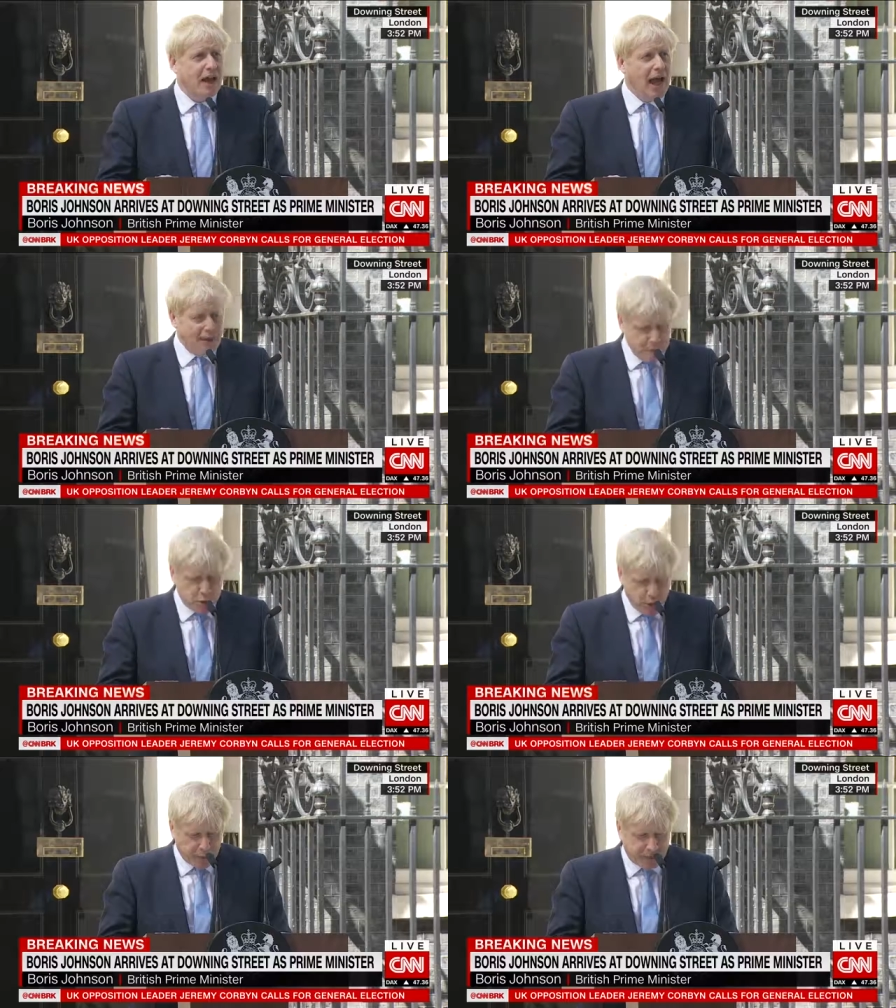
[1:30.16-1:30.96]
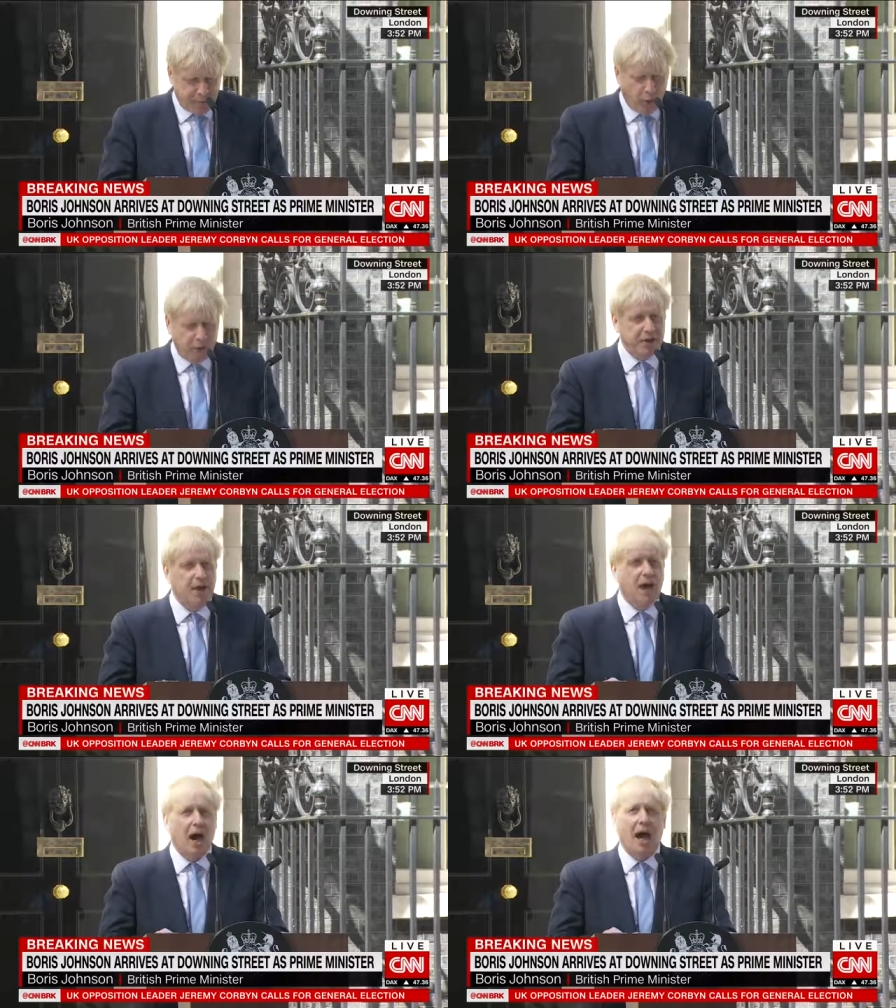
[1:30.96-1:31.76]
and mutual support.
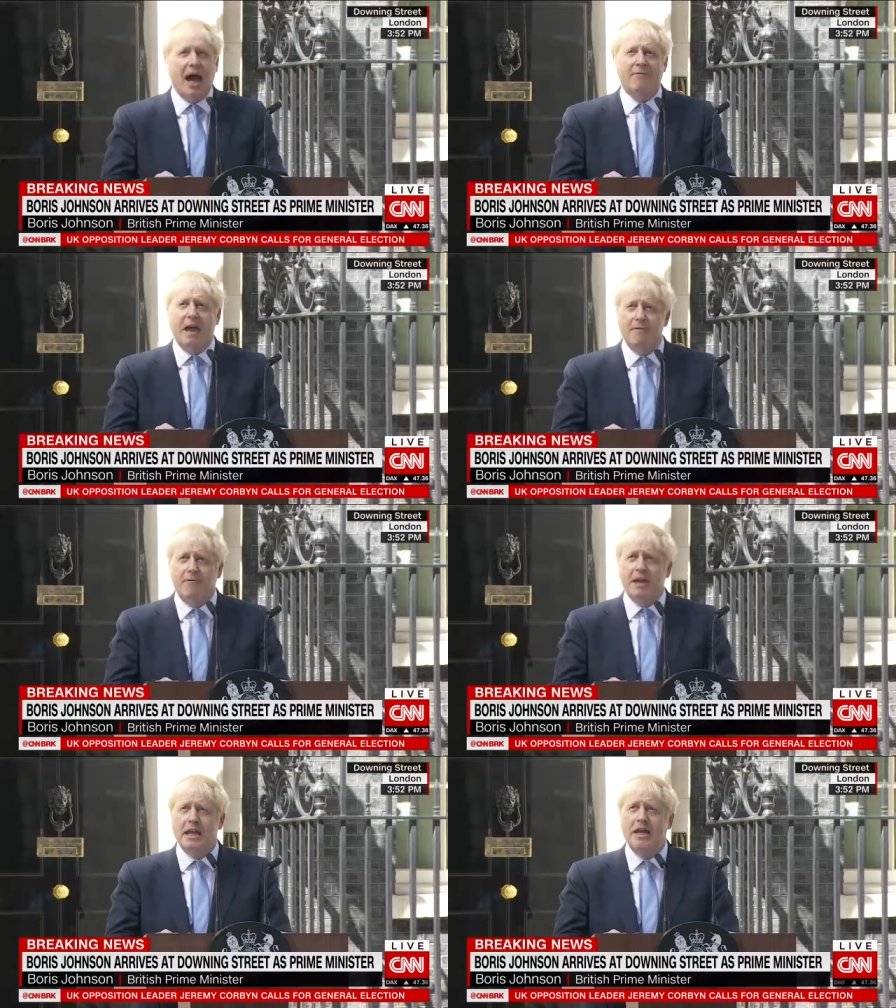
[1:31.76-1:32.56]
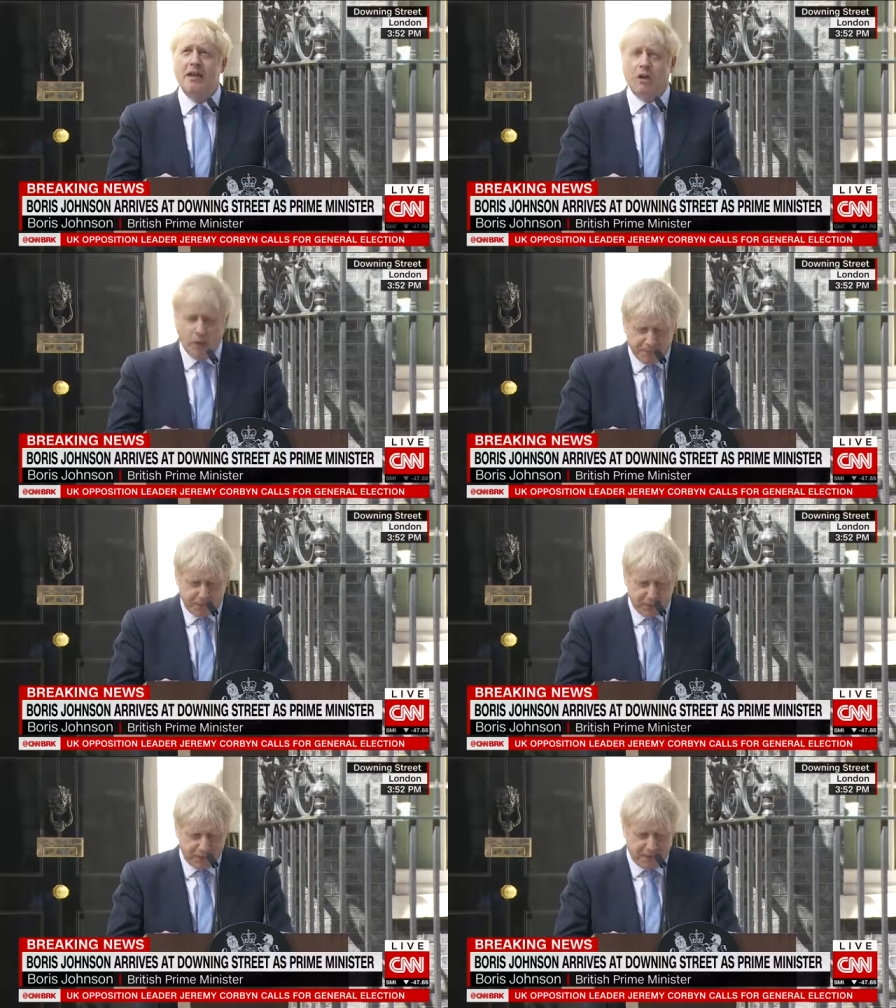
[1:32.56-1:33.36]
I have every
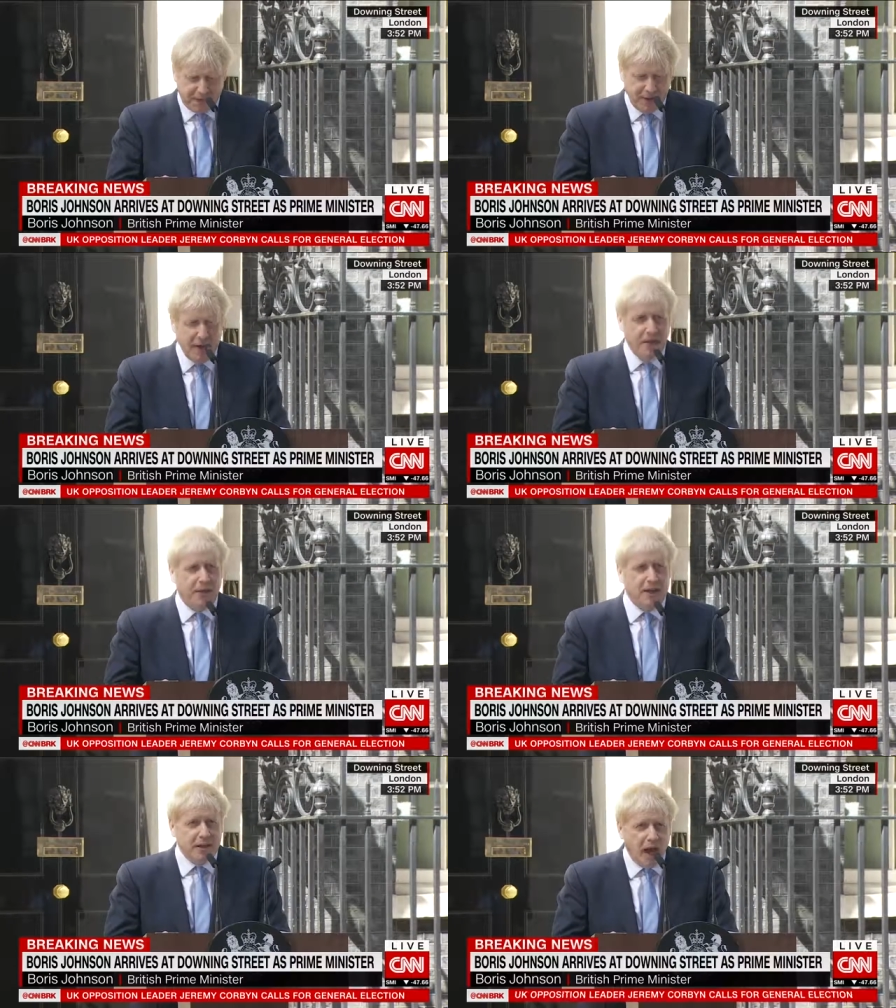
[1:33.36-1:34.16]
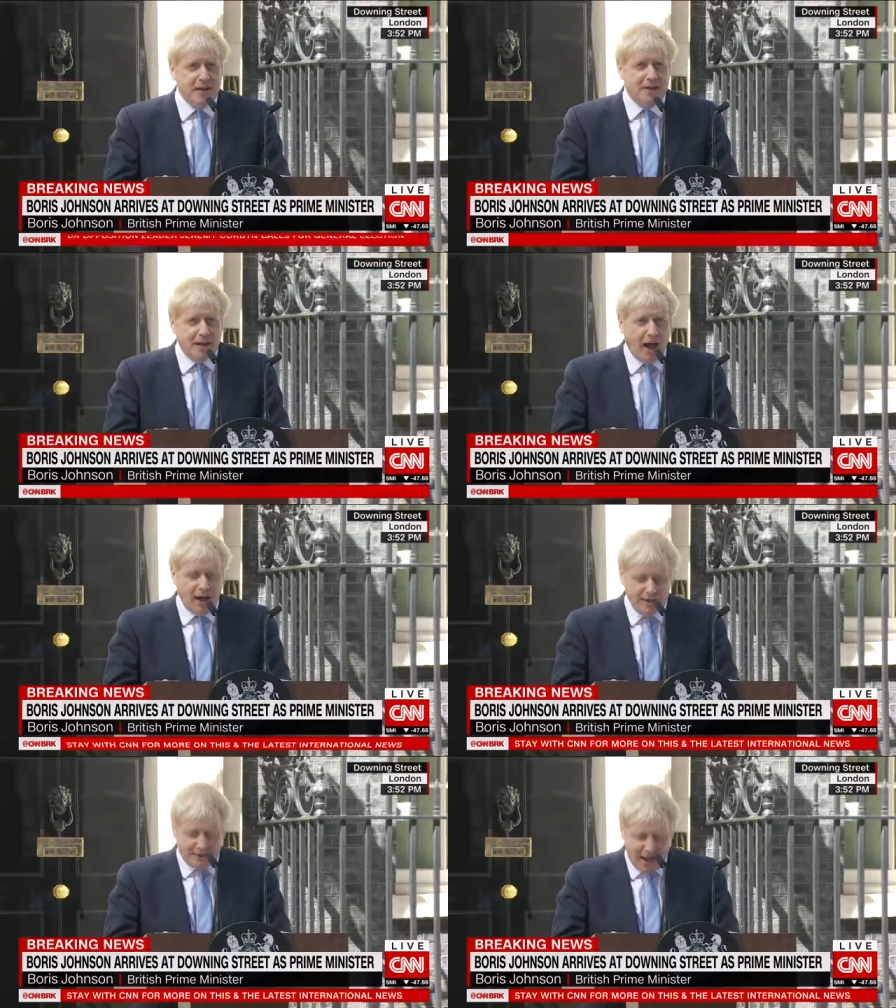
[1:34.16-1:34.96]
confidence that in
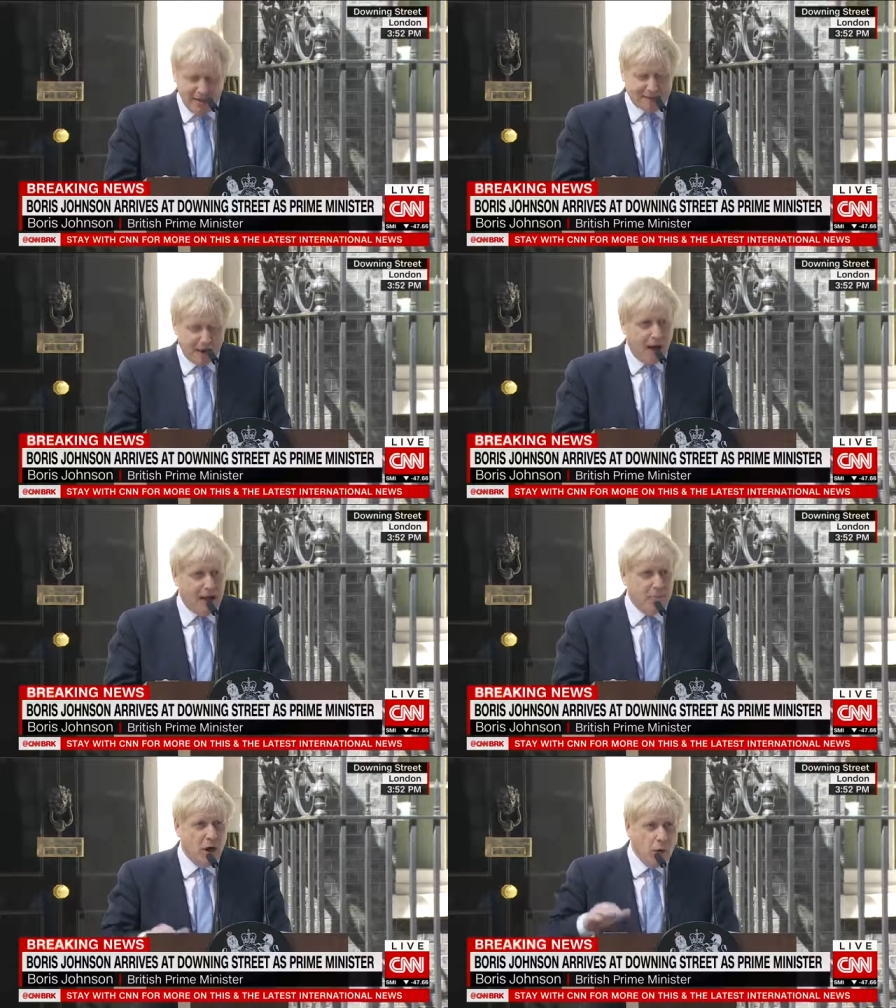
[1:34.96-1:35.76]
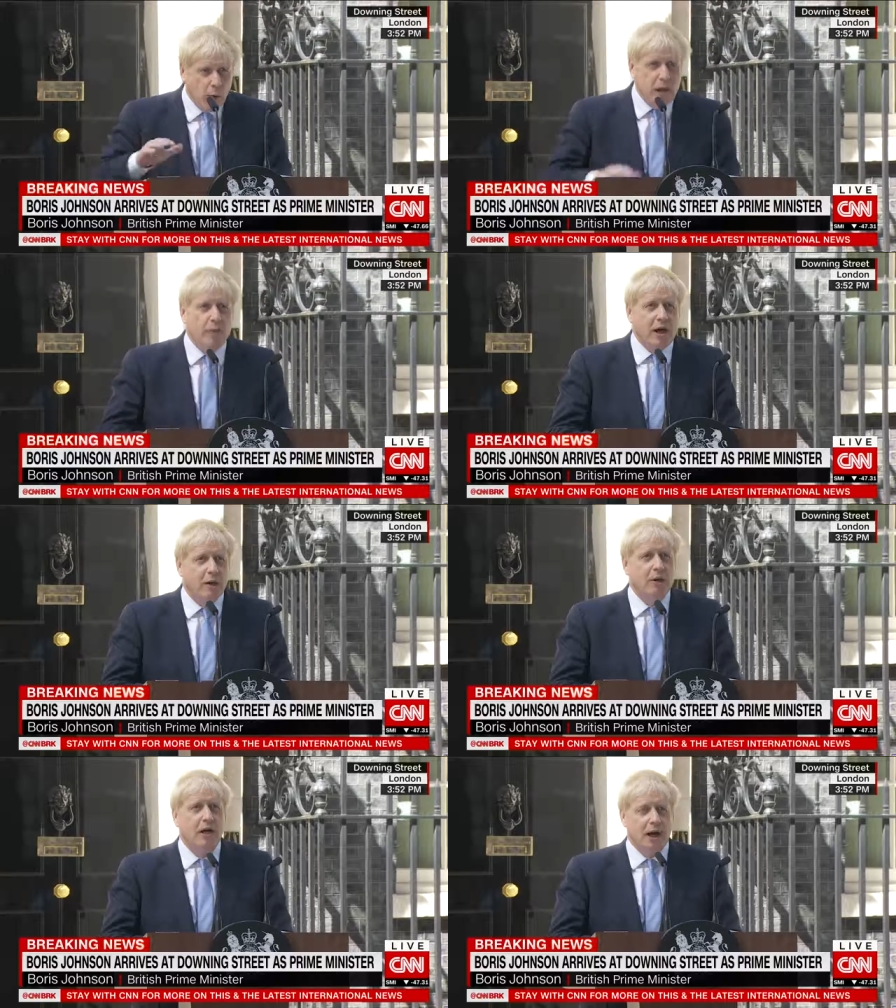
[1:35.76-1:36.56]
99 days' time, we
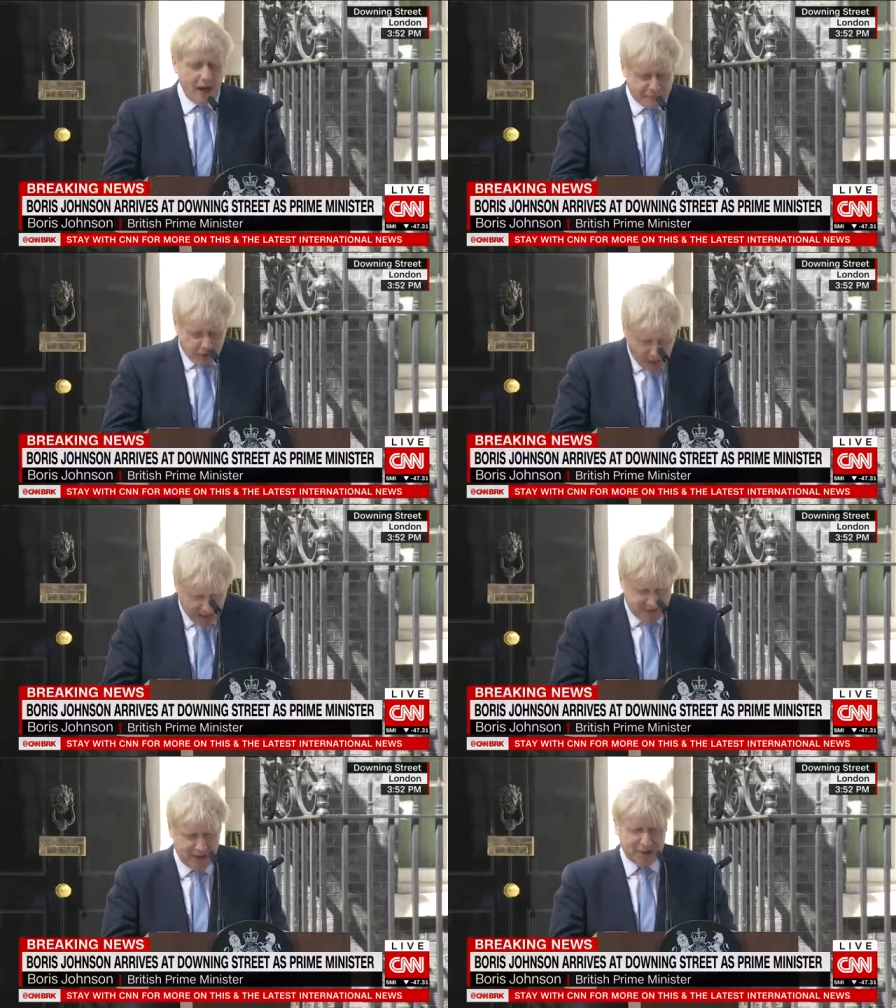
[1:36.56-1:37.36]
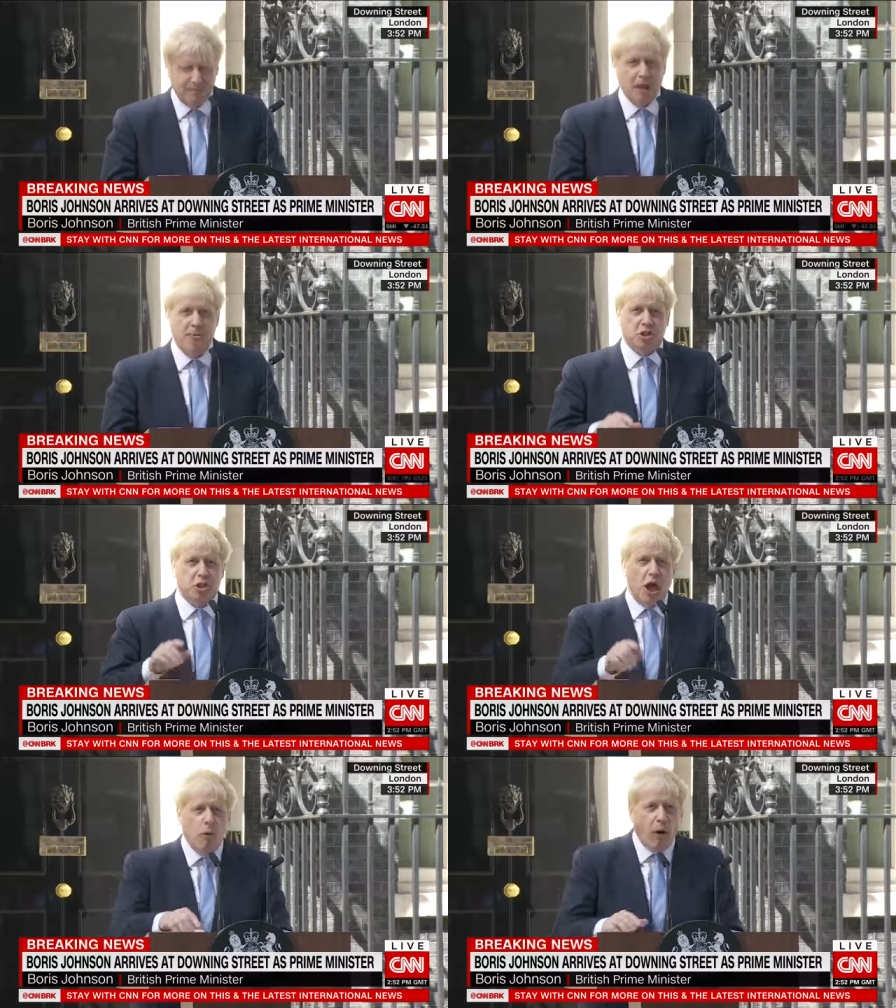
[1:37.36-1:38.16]
will have cracked it. But you
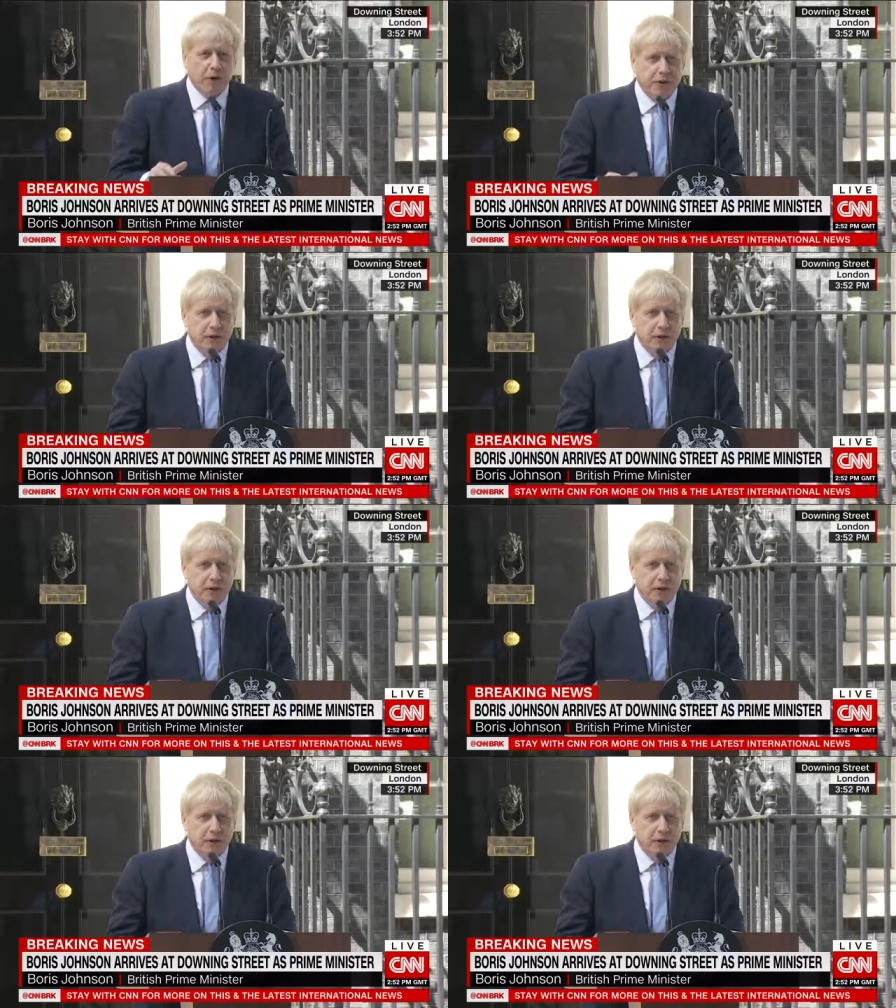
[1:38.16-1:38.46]
know what?